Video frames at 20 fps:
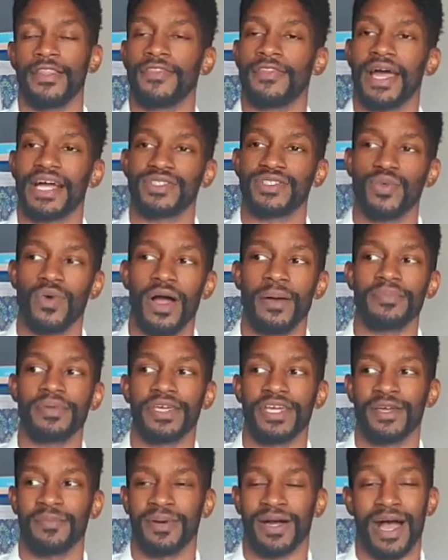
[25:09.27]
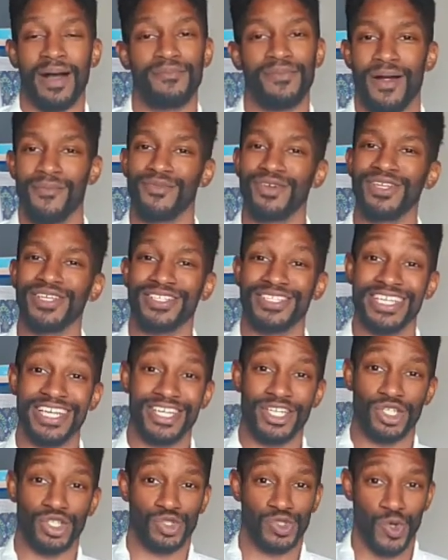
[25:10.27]
That's why I'm digging, but I'm, I'm really
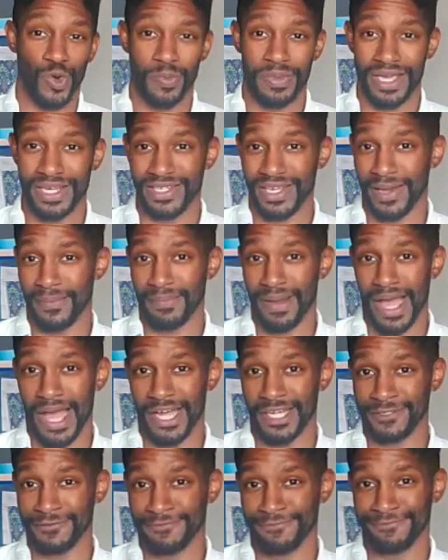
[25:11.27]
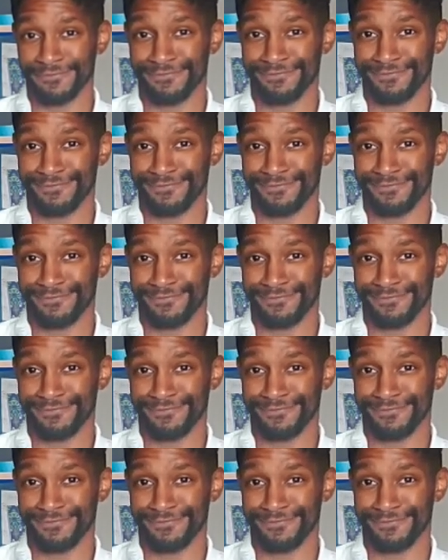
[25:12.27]
digging the soulmate type bond.